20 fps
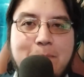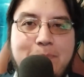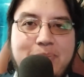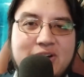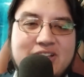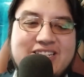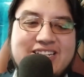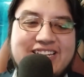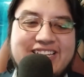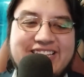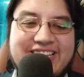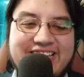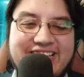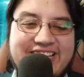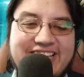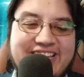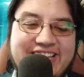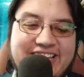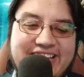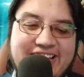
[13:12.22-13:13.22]
But
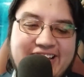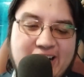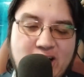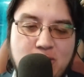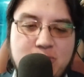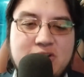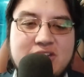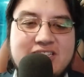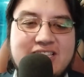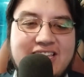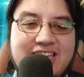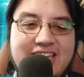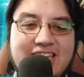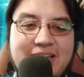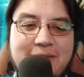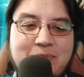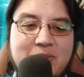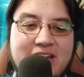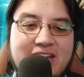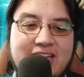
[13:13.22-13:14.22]

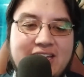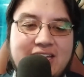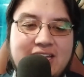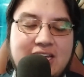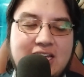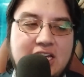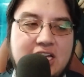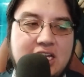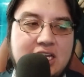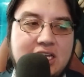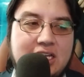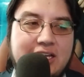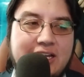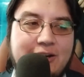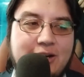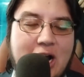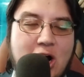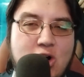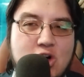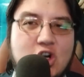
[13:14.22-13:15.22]
obviously,
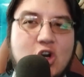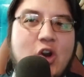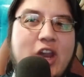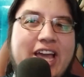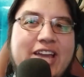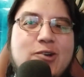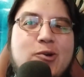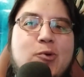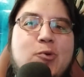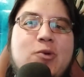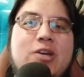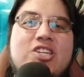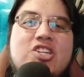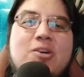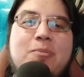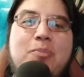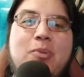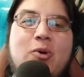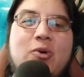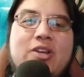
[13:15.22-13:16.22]
Uncle Iroh
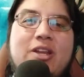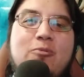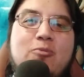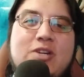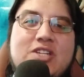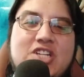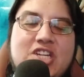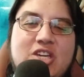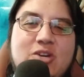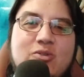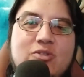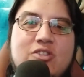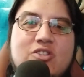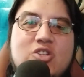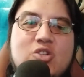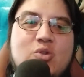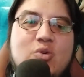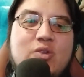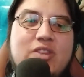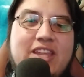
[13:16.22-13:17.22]
reached a point in which he
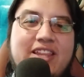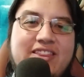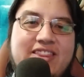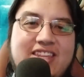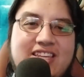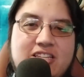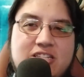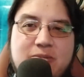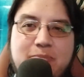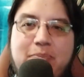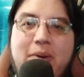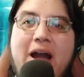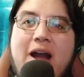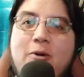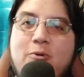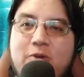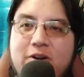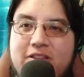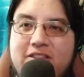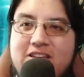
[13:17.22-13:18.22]
understood that this
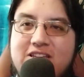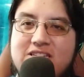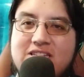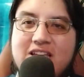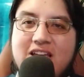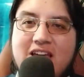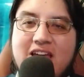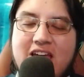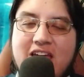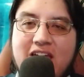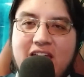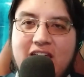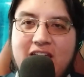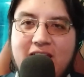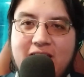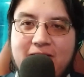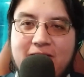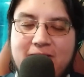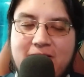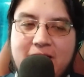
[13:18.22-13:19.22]
power, this
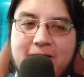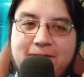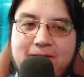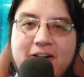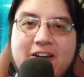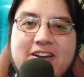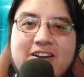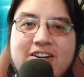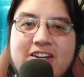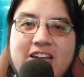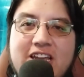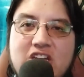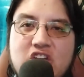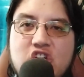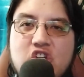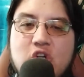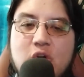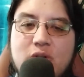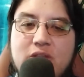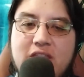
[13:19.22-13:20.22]
the Fire
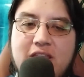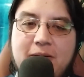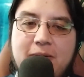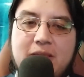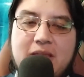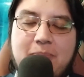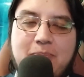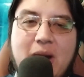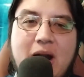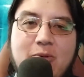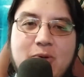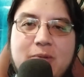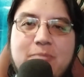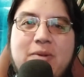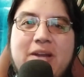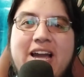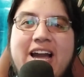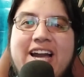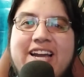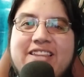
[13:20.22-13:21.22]
Nation, the power
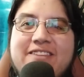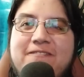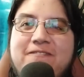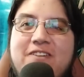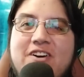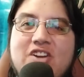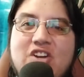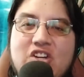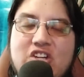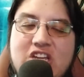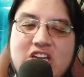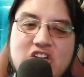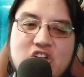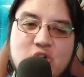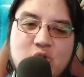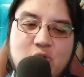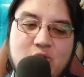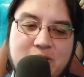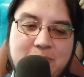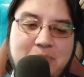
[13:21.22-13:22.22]
behind the Fire
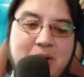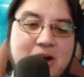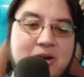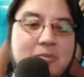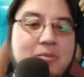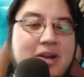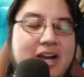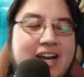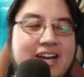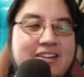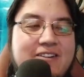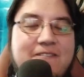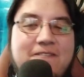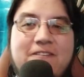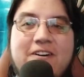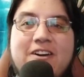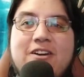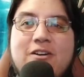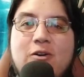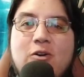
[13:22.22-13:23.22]
Nation, or the power behind the
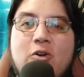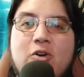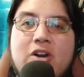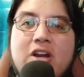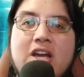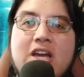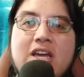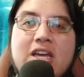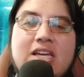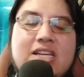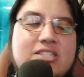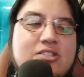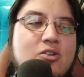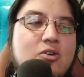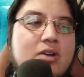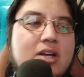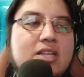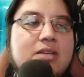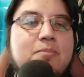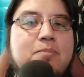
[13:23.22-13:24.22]
Fire Lord, is
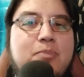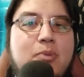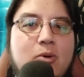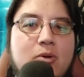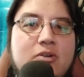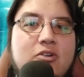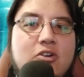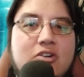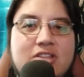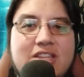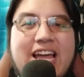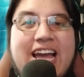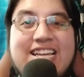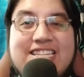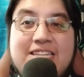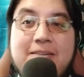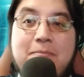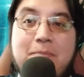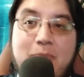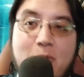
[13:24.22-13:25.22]
not
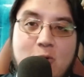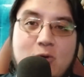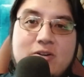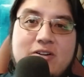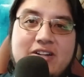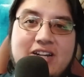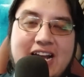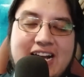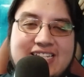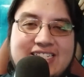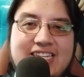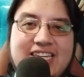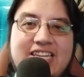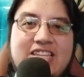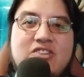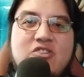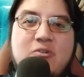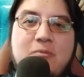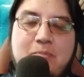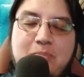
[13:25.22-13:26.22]
as important as
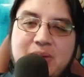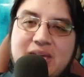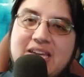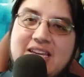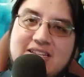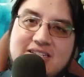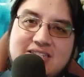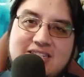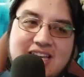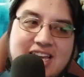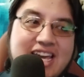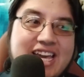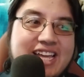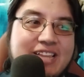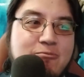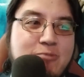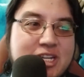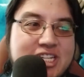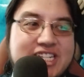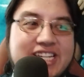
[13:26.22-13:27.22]
inner peace,
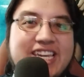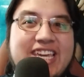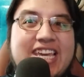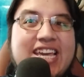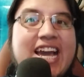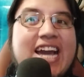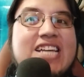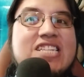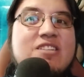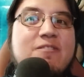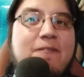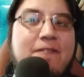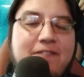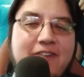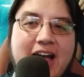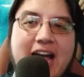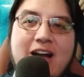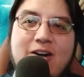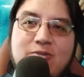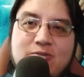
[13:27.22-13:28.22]
which he has
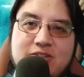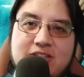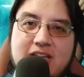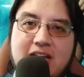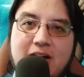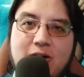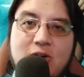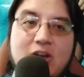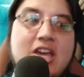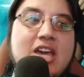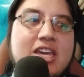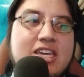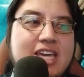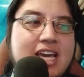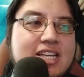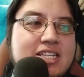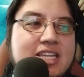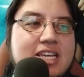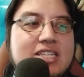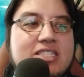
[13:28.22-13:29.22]
found now.
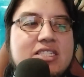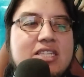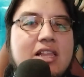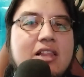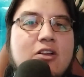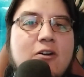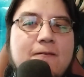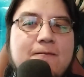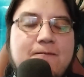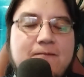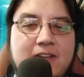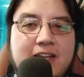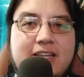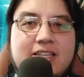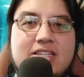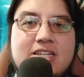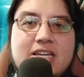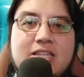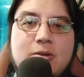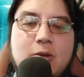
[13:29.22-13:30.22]
Yes, he's still
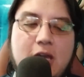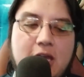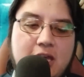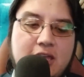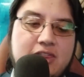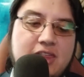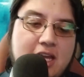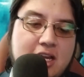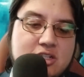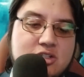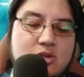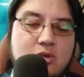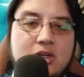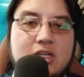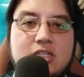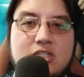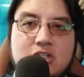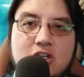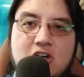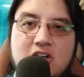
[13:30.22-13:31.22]
conflicted thanks to
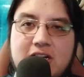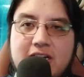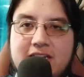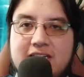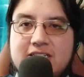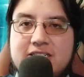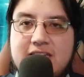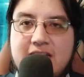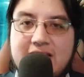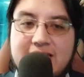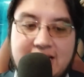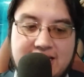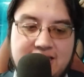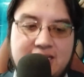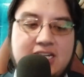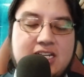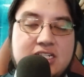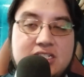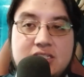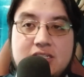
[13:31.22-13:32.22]
his son and his dead, and
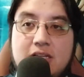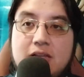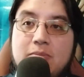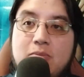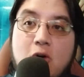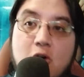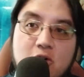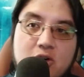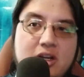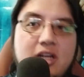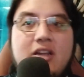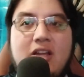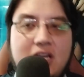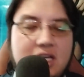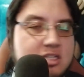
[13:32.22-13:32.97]
he's still mourning.